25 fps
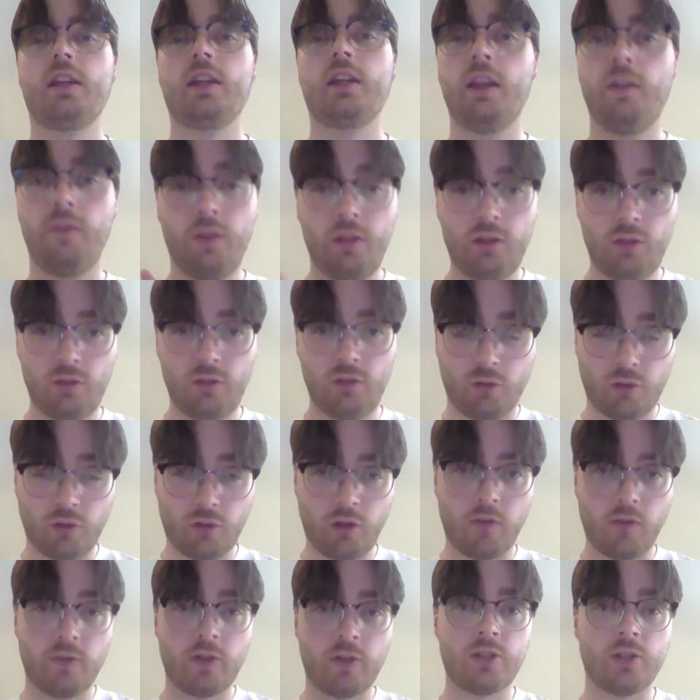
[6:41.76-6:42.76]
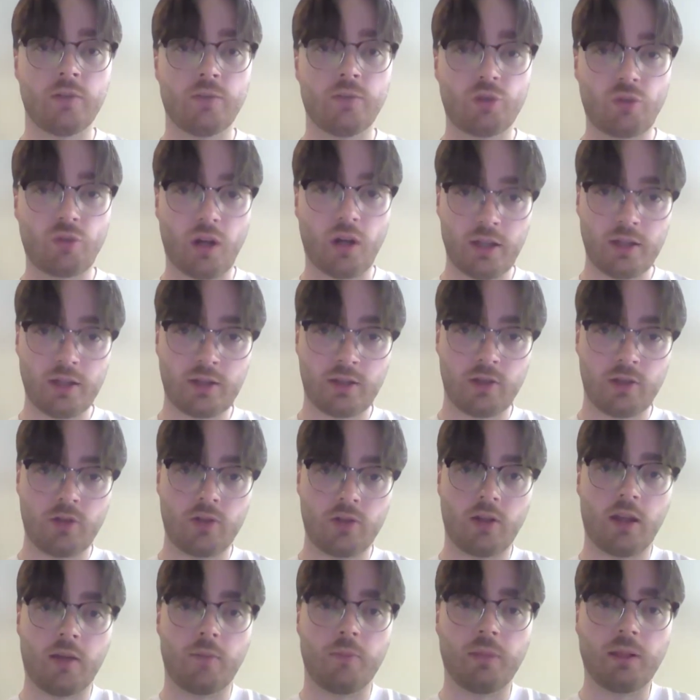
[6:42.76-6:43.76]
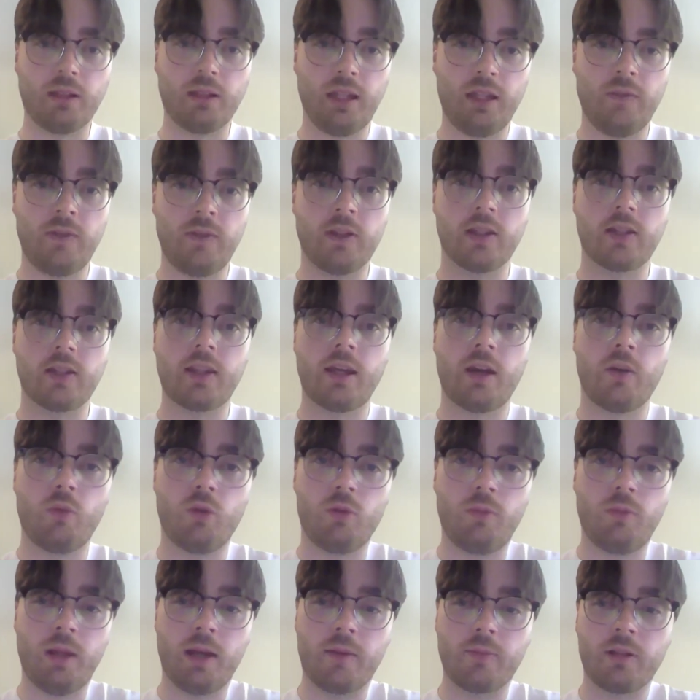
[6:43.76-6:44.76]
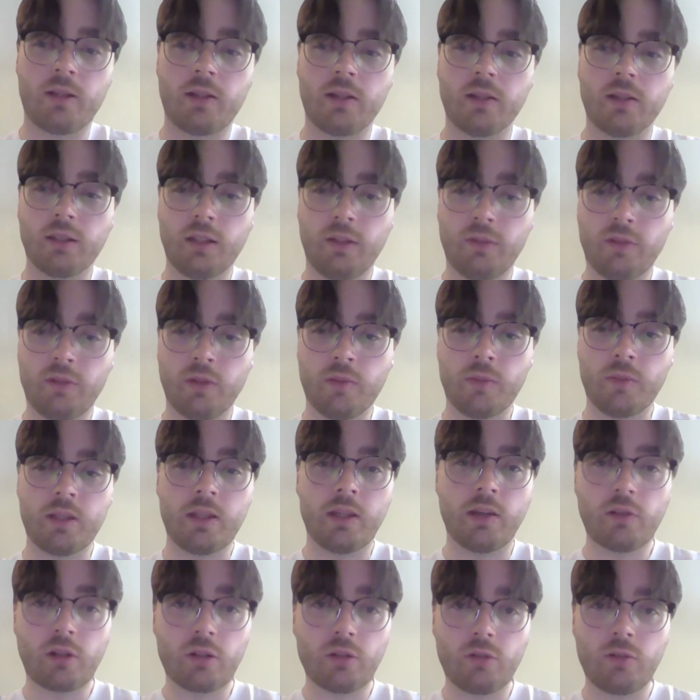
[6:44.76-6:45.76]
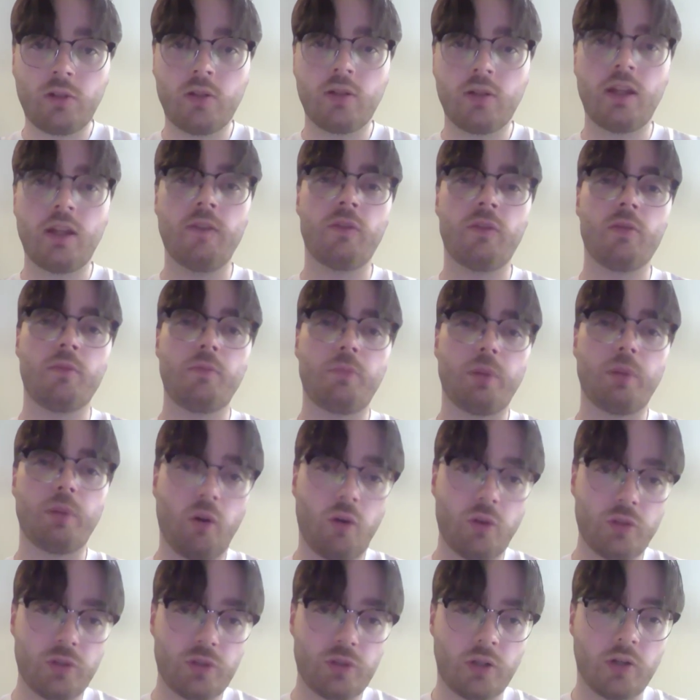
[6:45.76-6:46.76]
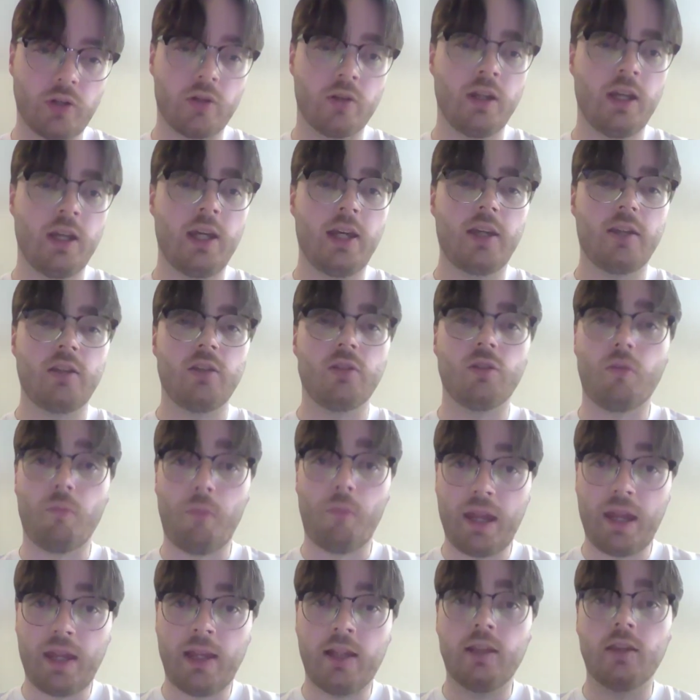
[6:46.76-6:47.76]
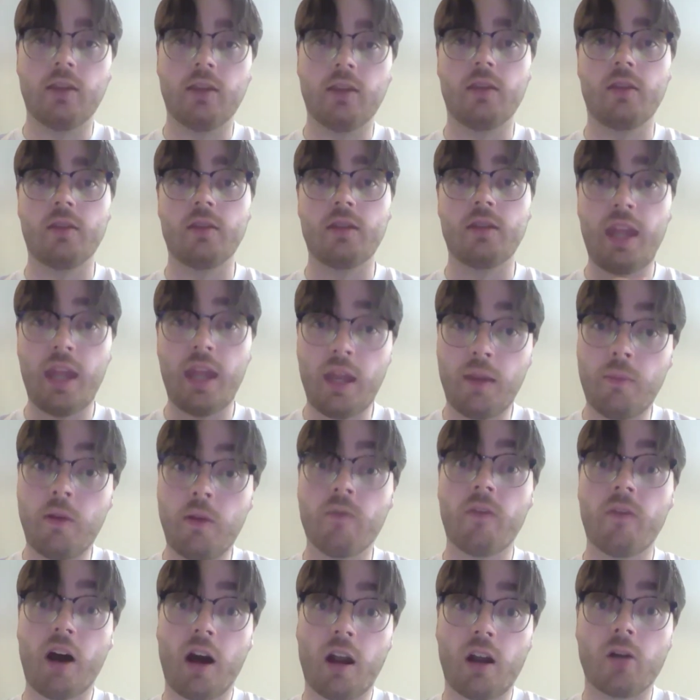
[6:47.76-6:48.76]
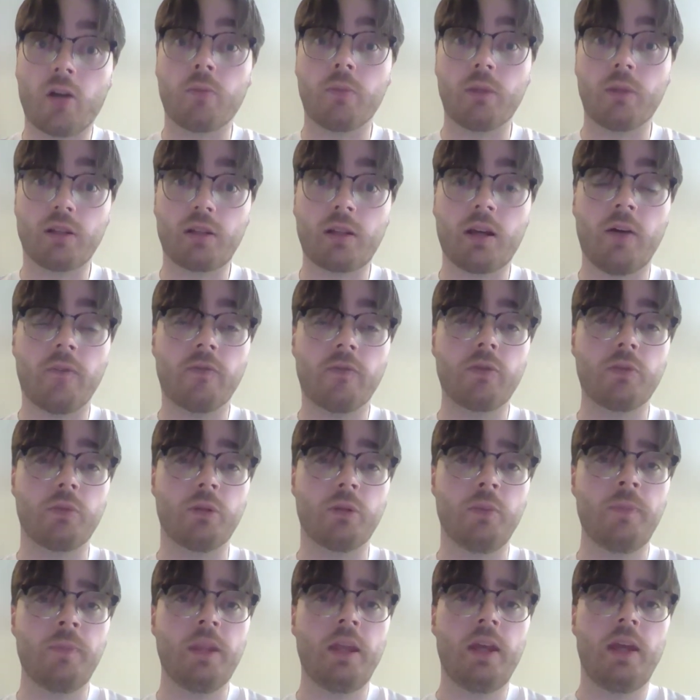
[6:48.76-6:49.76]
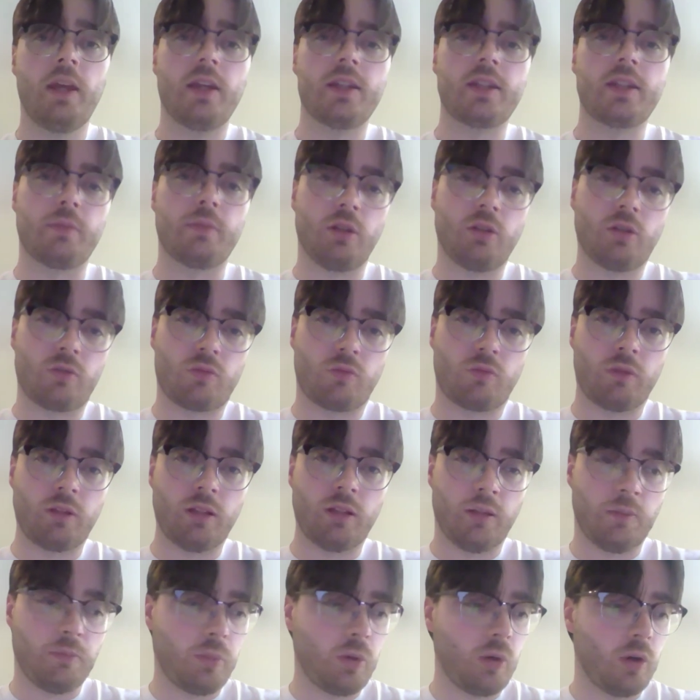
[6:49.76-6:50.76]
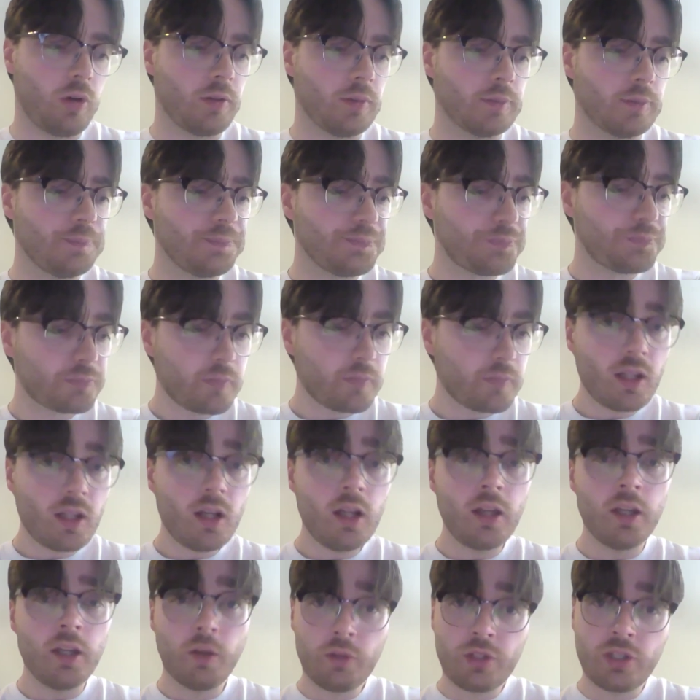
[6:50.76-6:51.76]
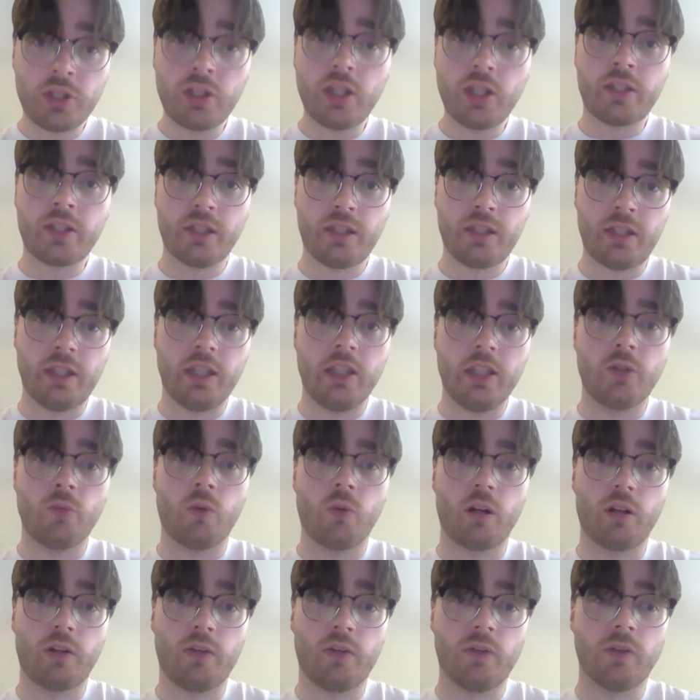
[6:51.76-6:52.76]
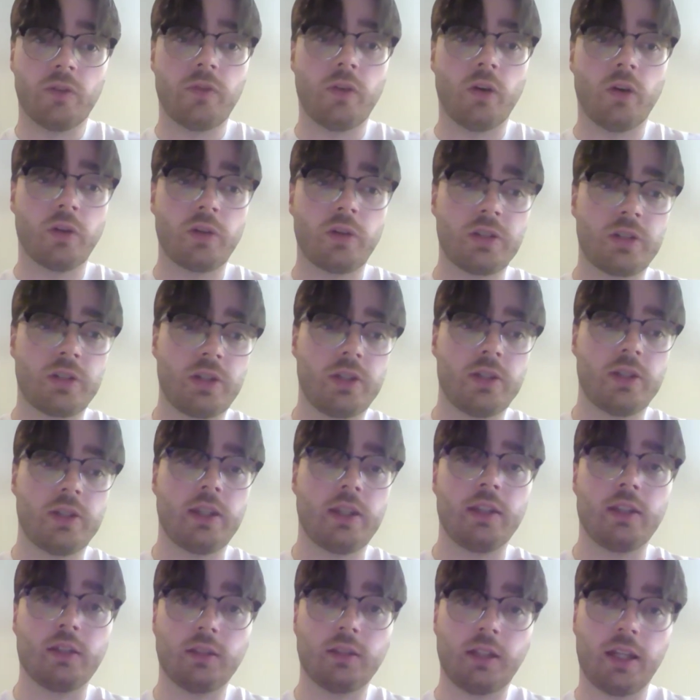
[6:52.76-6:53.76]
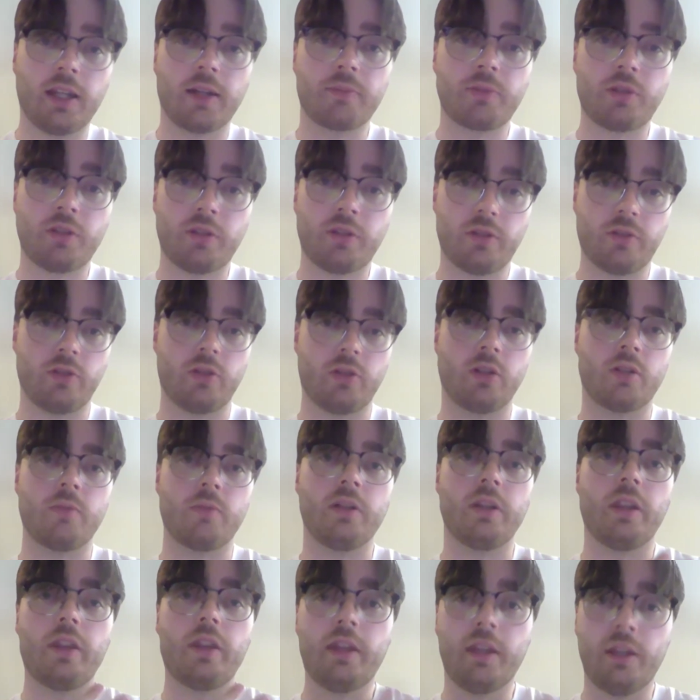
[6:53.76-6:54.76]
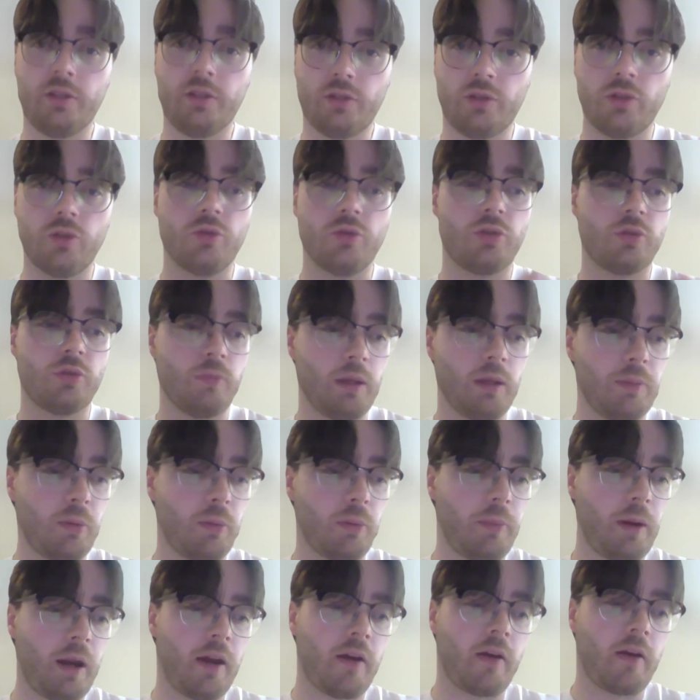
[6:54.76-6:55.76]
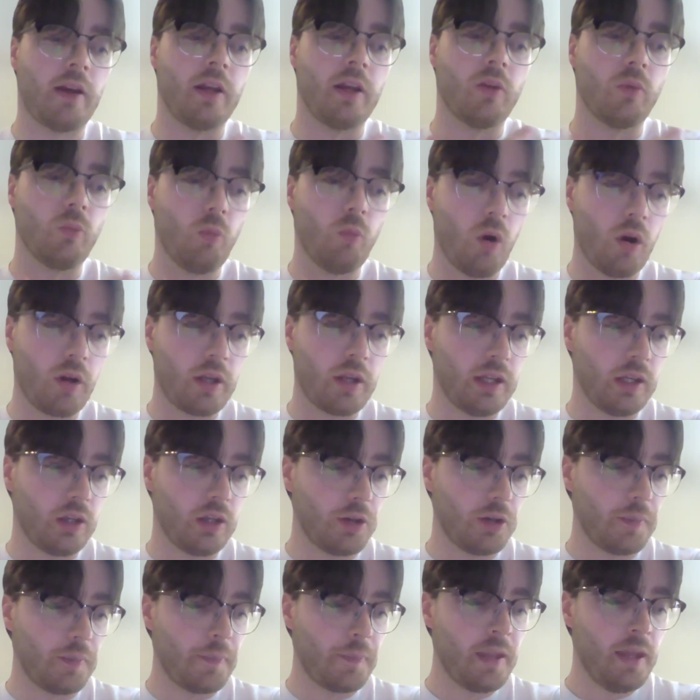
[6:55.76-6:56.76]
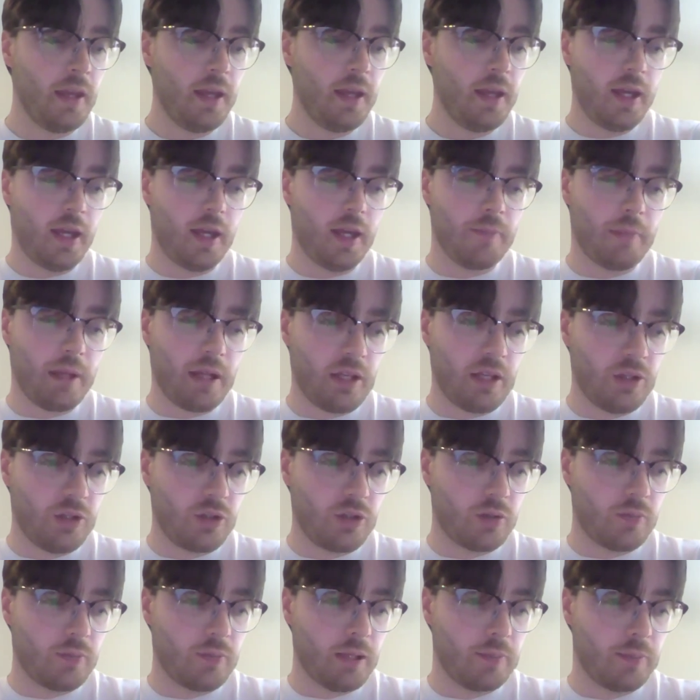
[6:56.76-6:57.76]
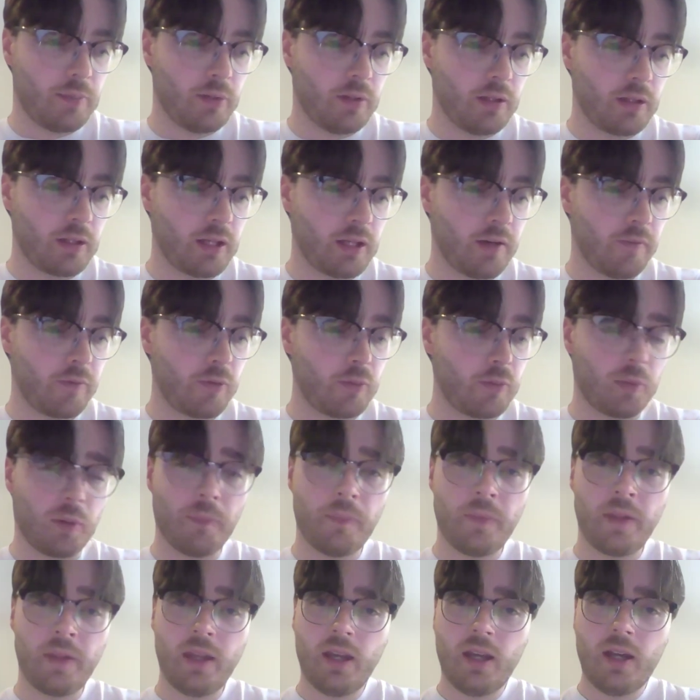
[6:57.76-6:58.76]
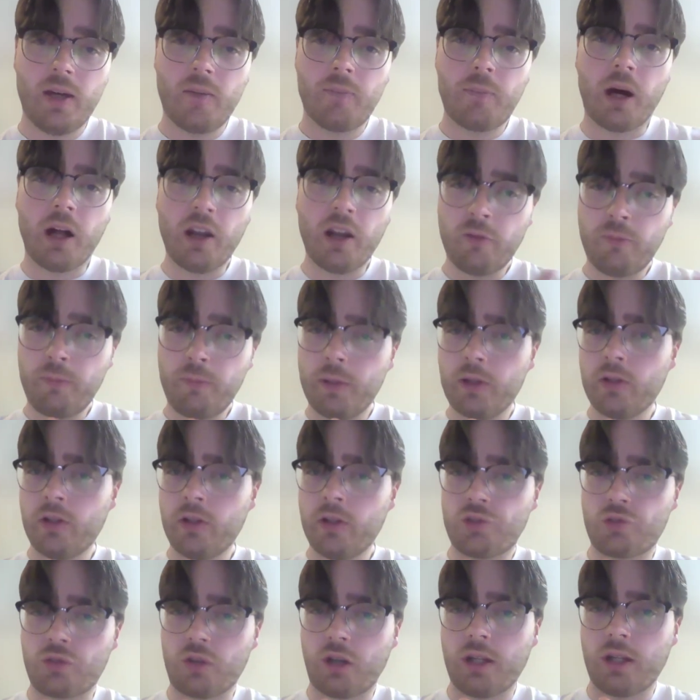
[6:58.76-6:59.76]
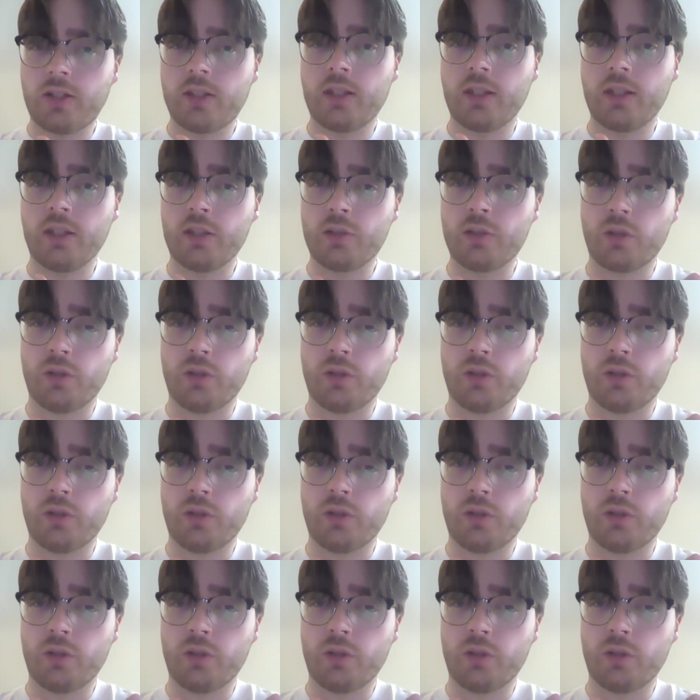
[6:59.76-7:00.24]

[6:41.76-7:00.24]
giving your novice some trust and believing that they will be able to deliver the material you give them, but also, making the team environment comfortable, something that's really important. And I would suggest this is one of your focuses in the lead up to the tournament, things you should be preparing and working on and making sure people are comfortable. Part of building trust is